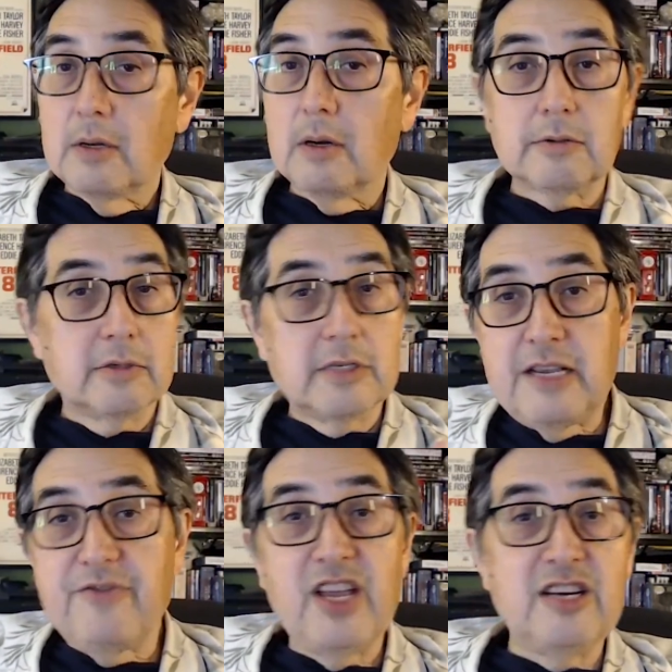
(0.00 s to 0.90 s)
uh,
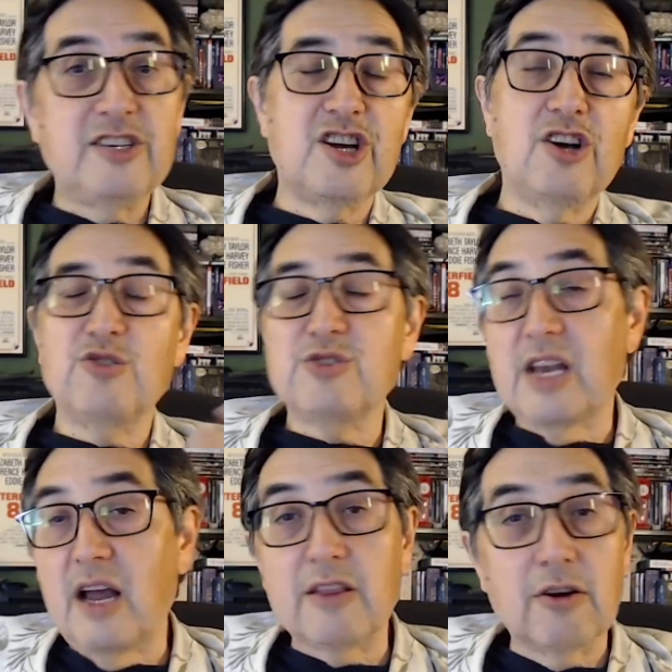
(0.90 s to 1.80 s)
TV shows
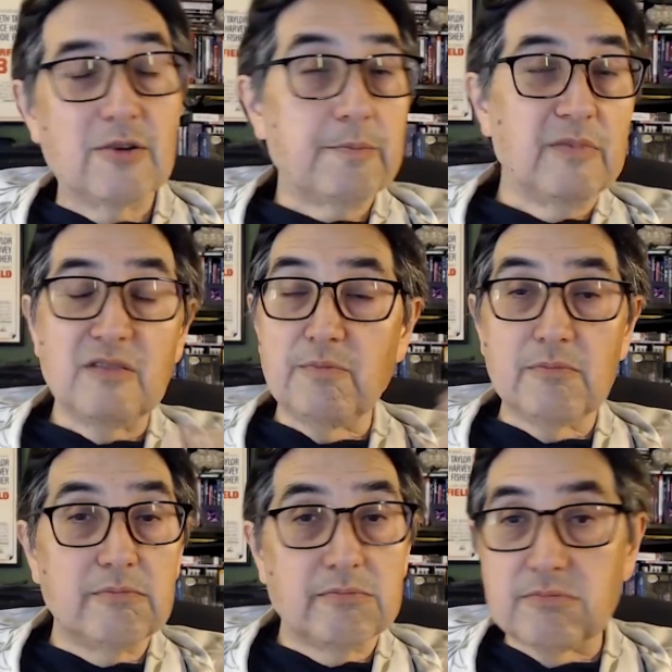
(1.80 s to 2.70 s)
and other
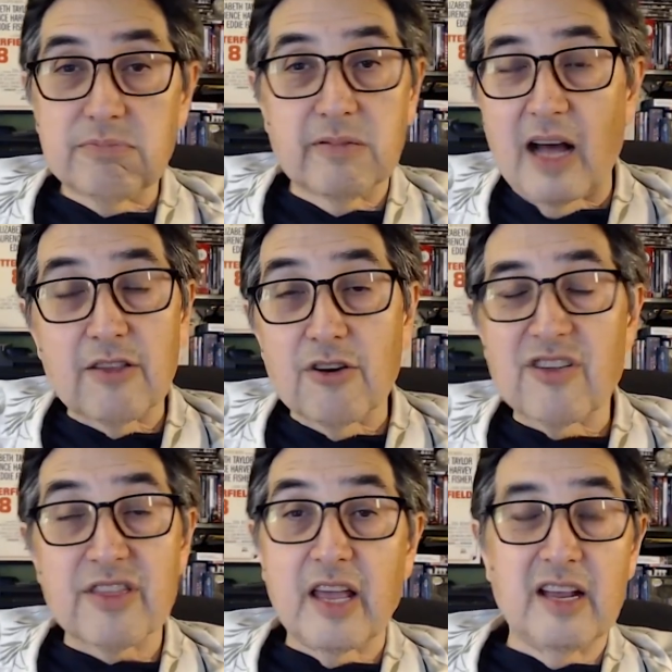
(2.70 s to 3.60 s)
other
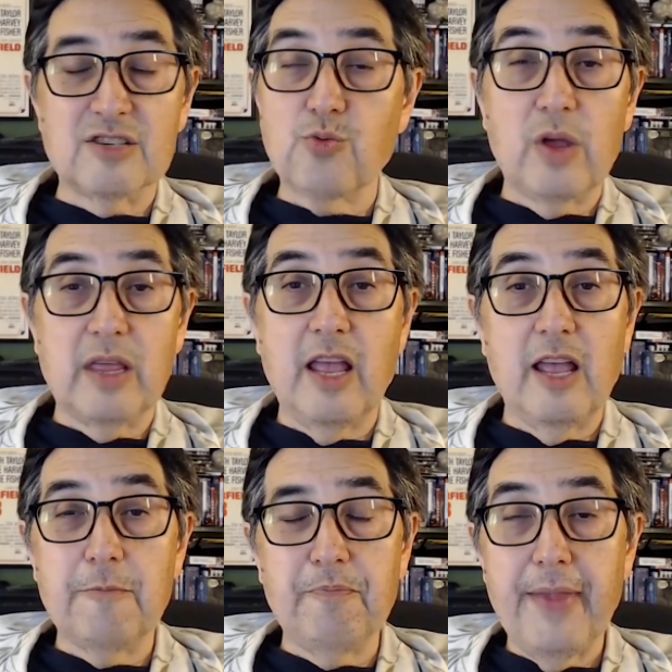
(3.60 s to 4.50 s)
things with
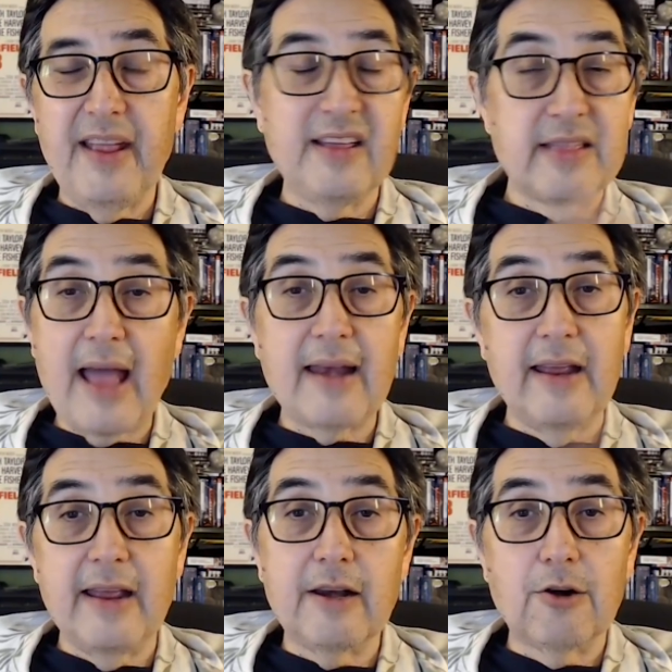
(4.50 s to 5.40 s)
him in that
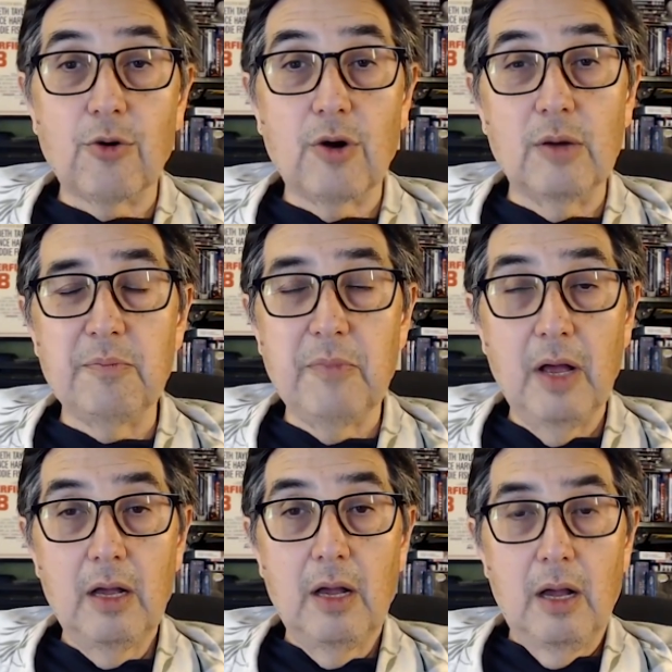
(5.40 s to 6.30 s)
interim,
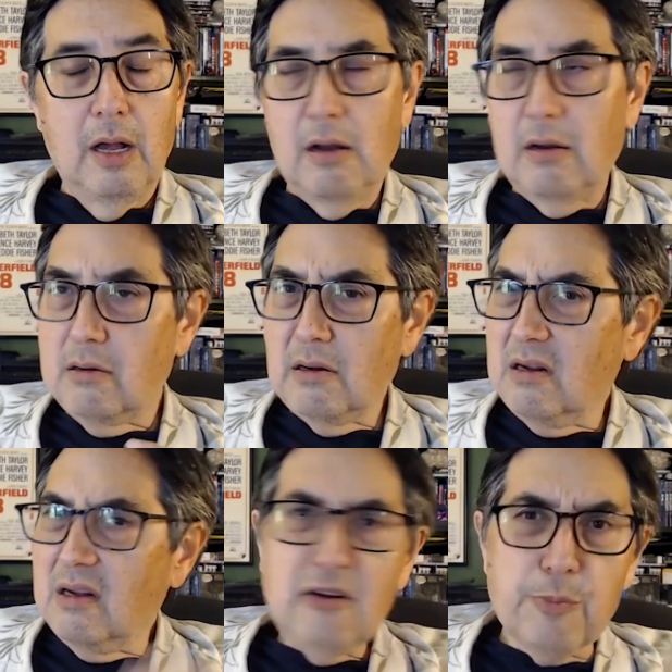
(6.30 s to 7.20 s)
I would
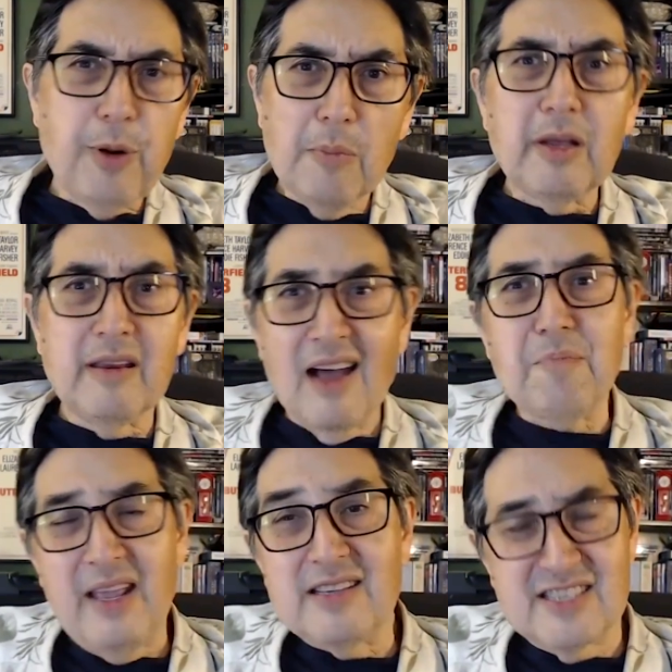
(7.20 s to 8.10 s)
probably not be
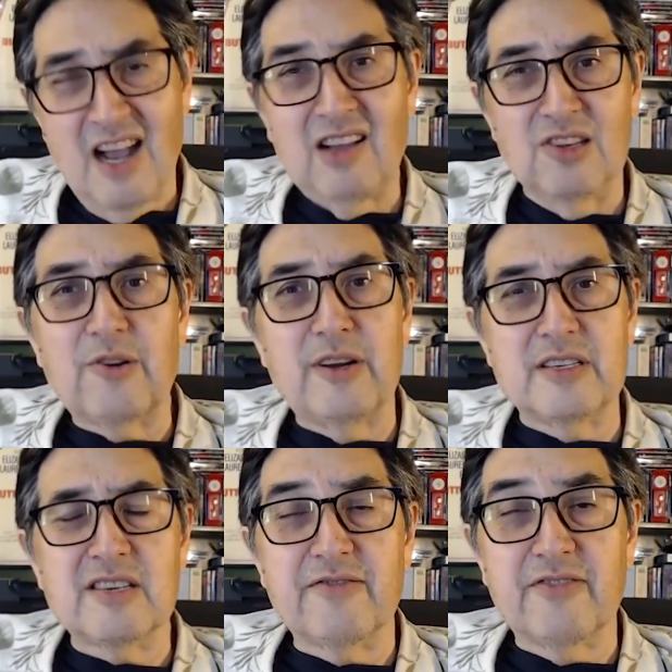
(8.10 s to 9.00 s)
as tolerant of,
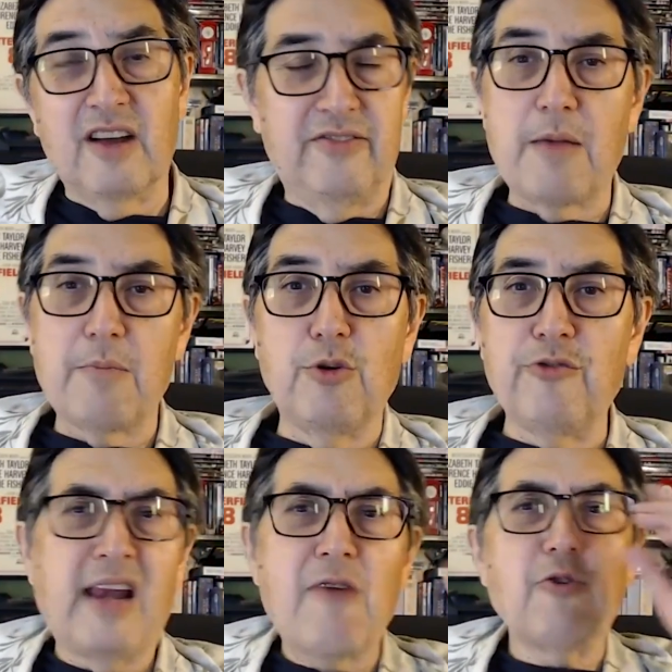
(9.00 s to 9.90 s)
of that movie. And I
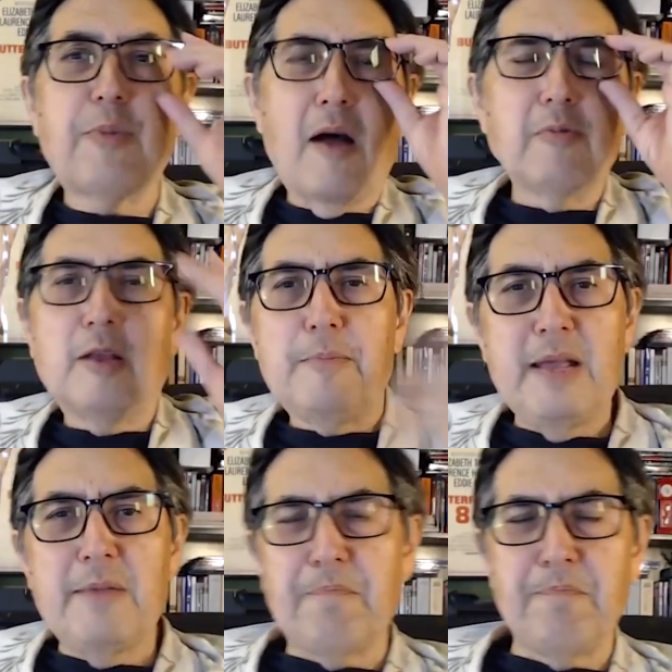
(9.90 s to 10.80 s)
would probably be
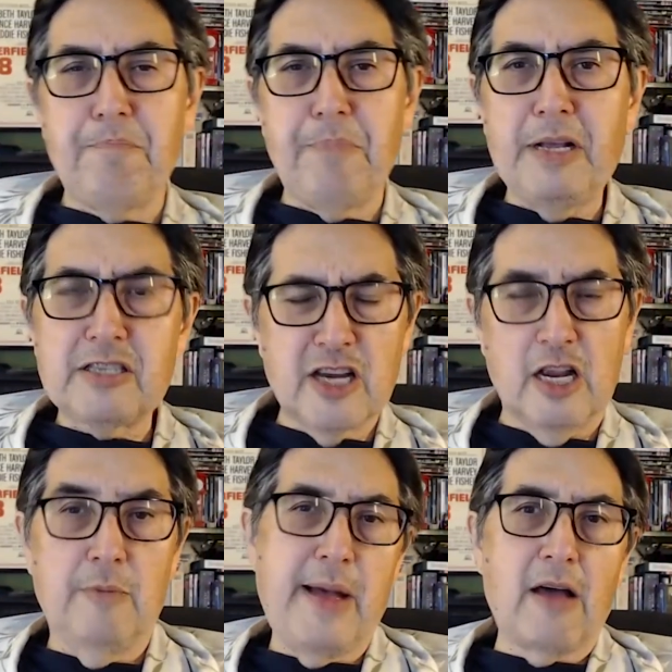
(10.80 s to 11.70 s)
bitching about
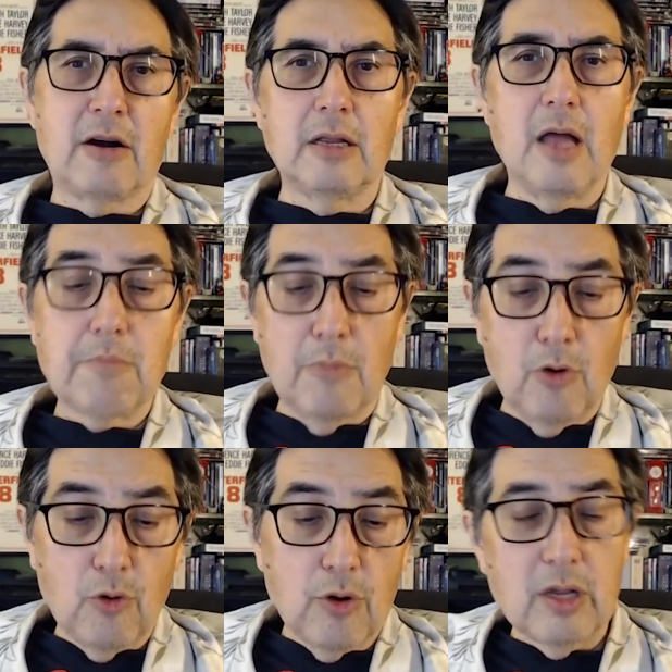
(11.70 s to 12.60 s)
it a lot more
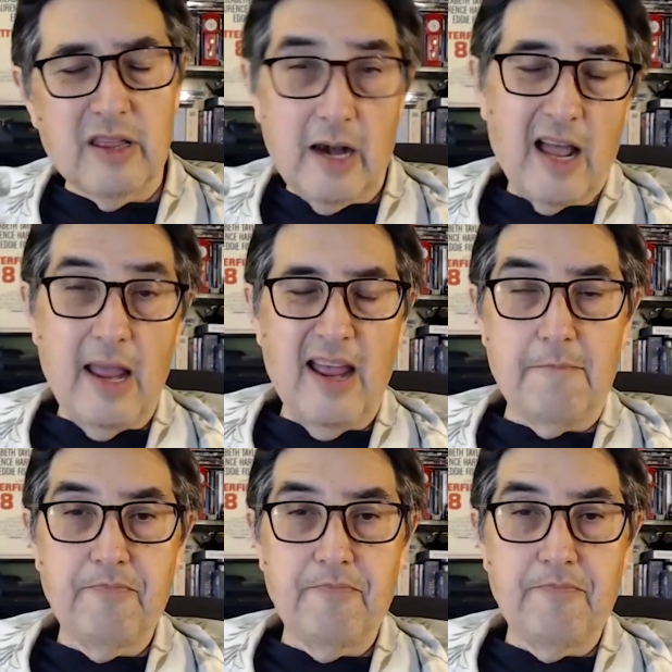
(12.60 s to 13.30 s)
than I am.